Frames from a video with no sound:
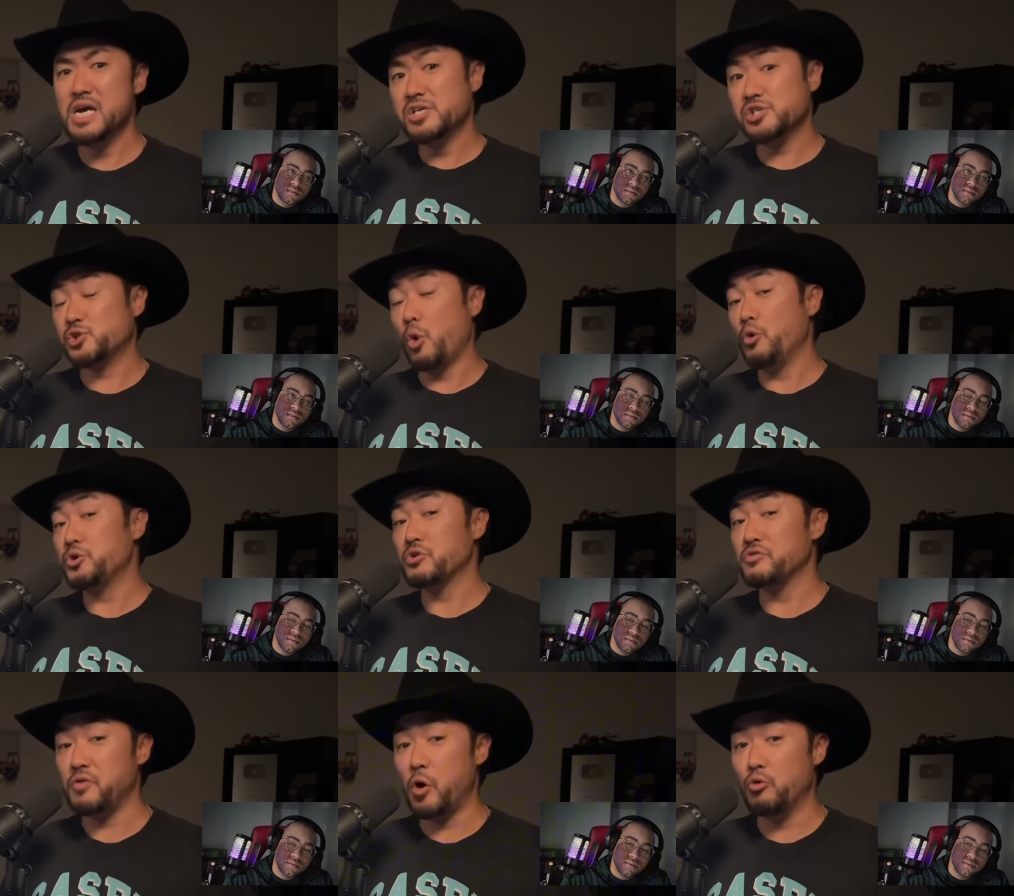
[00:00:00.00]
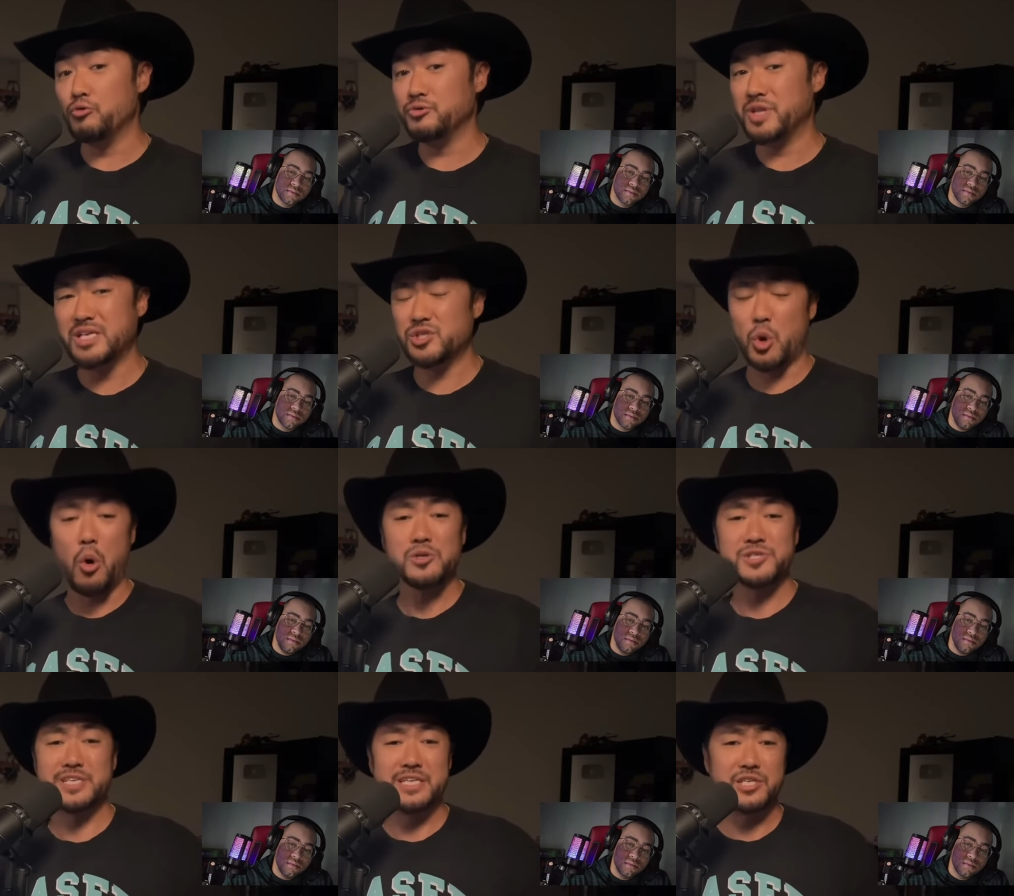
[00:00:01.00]
Speaker 1: stole your phone, then
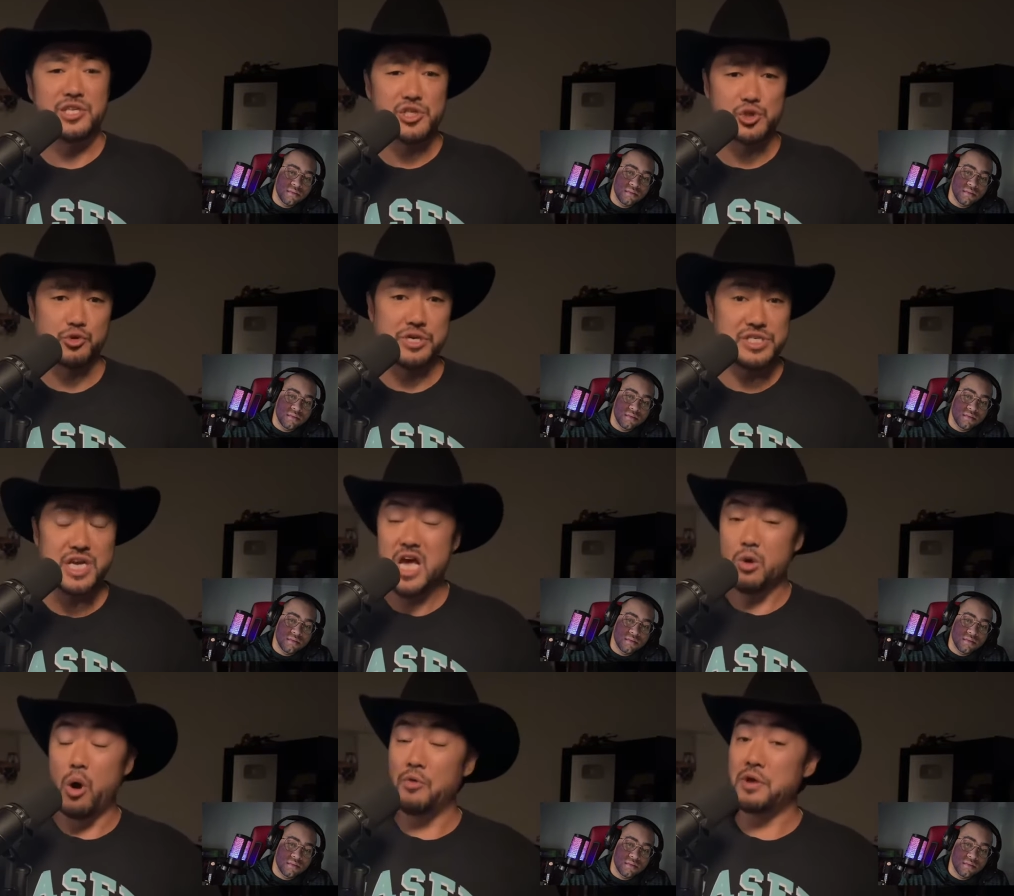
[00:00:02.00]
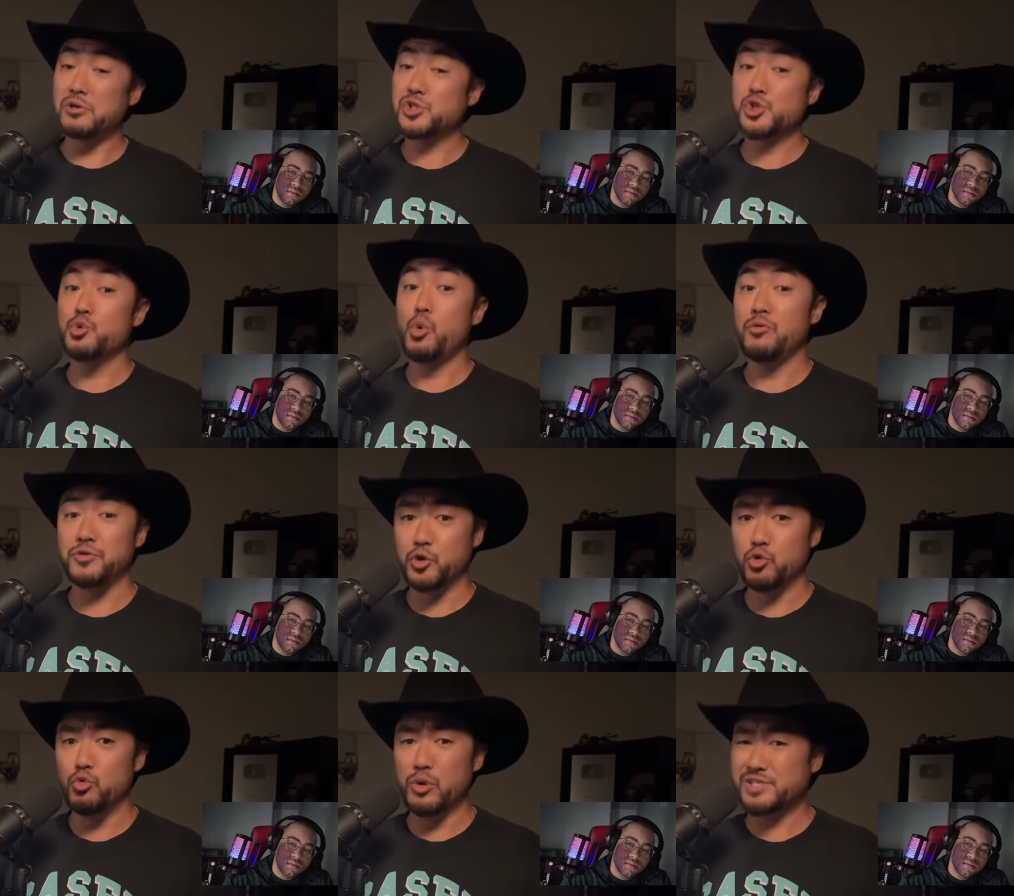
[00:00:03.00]
tossed it into the street while there's two of
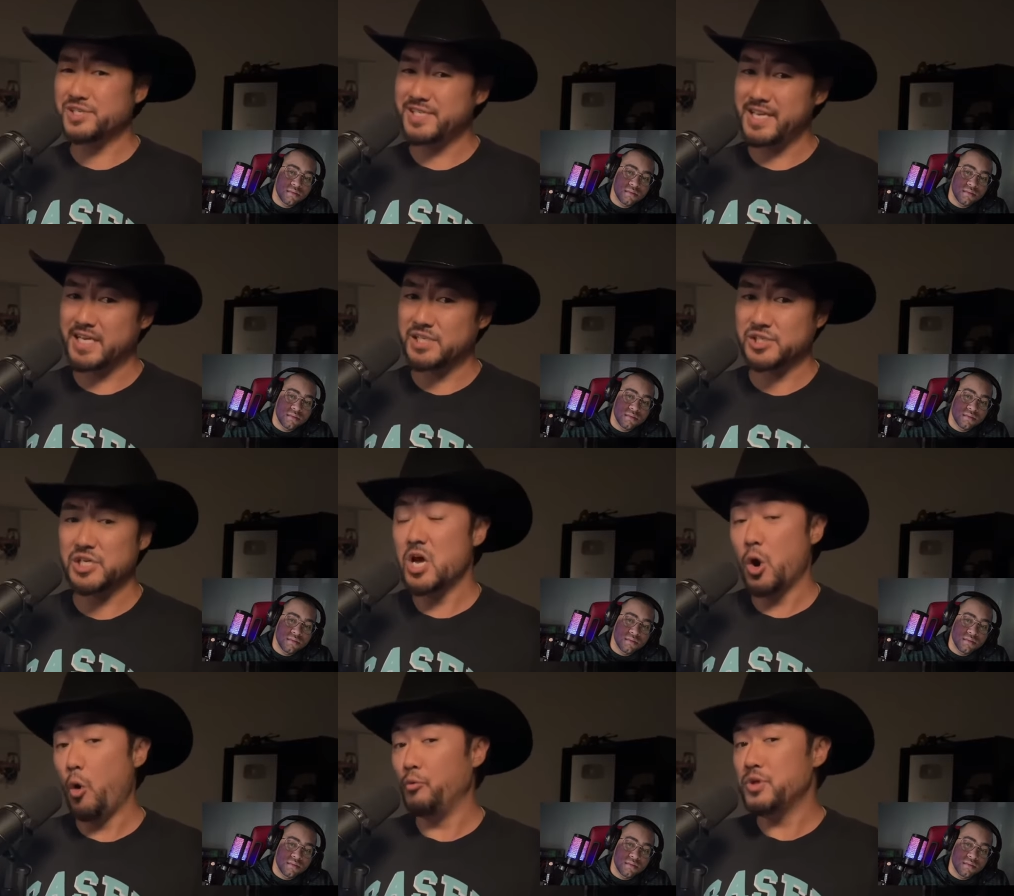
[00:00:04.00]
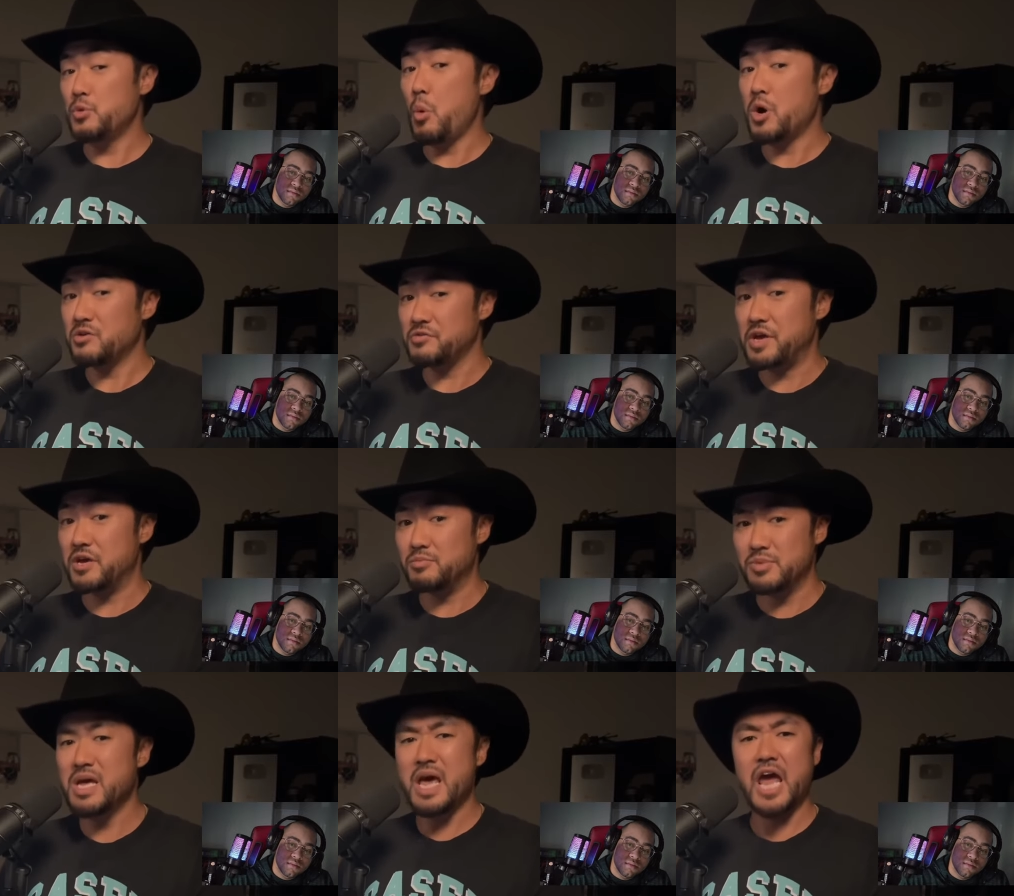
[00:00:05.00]
you with sticks, only one of
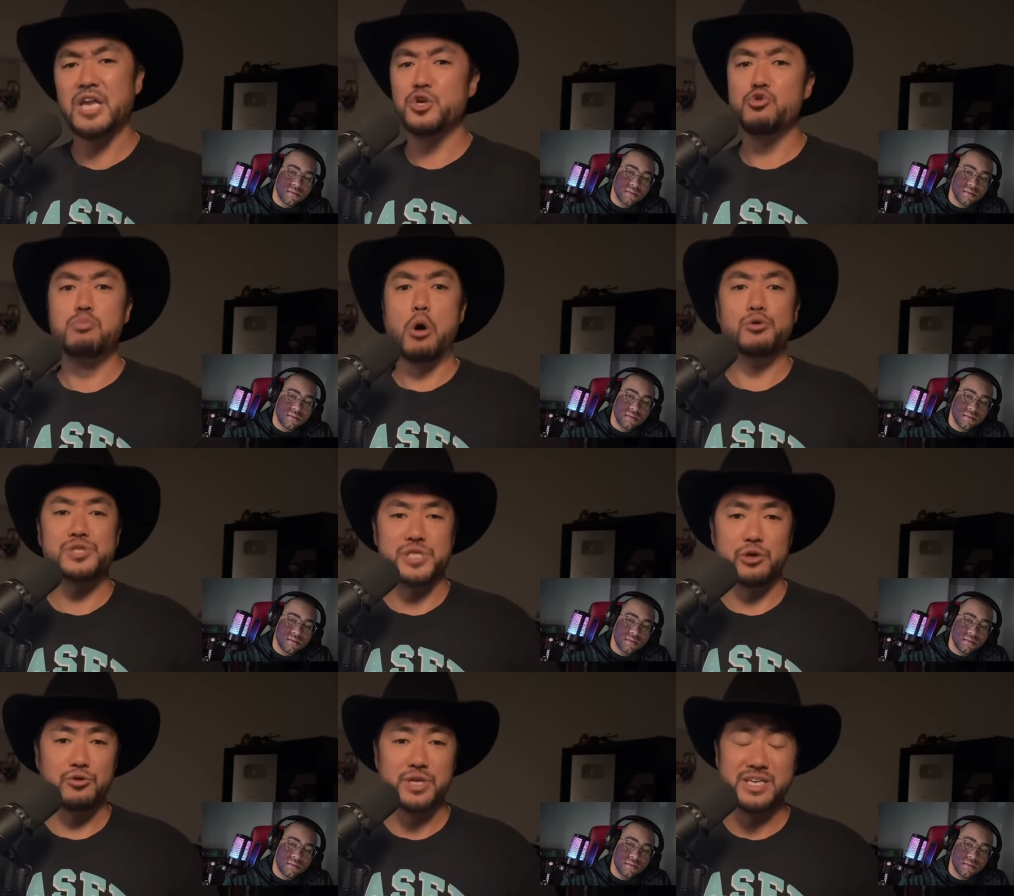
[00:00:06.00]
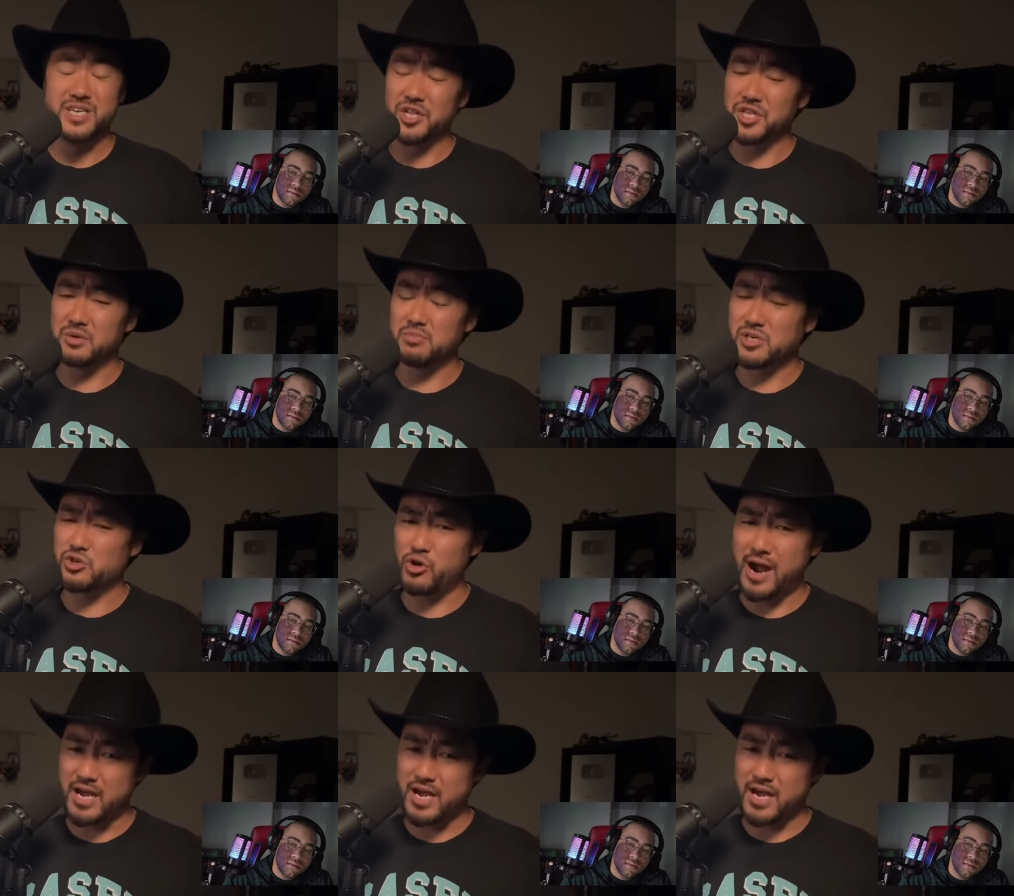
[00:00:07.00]
him, and you both still did nothing but cry